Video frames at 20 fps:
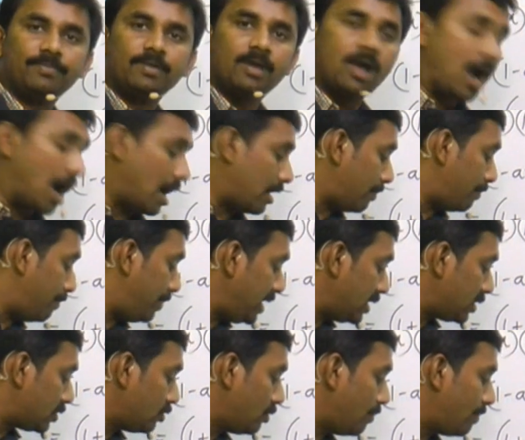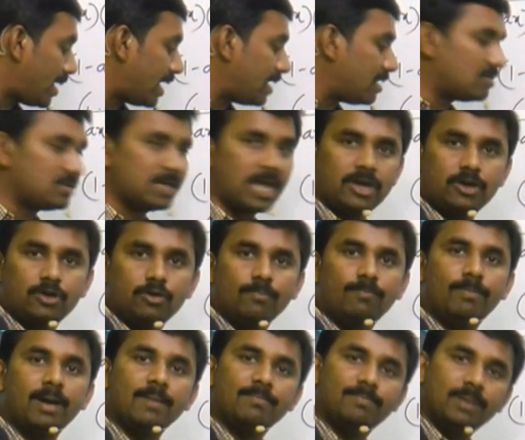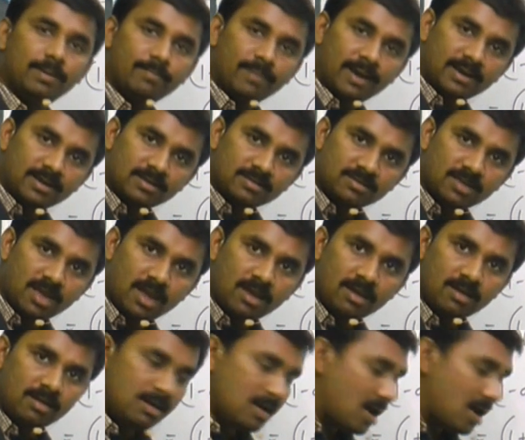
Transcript: and b cube minus a cube by b minus a